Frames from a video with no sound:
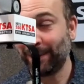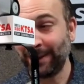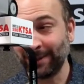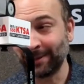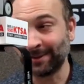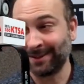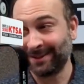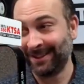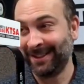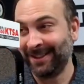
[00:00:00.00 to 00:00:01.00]
field
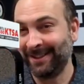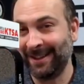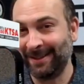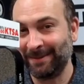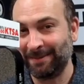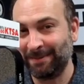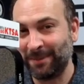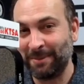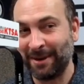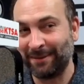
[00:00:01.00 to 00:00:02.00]
that
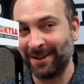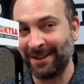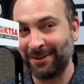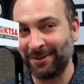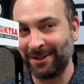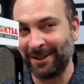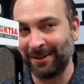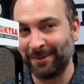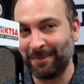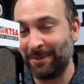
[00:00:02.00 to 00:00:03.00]
we might find interesting
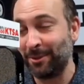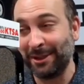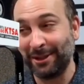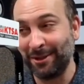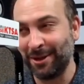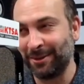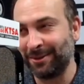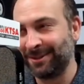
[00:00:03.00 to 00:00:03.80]
or maybe we didn't know.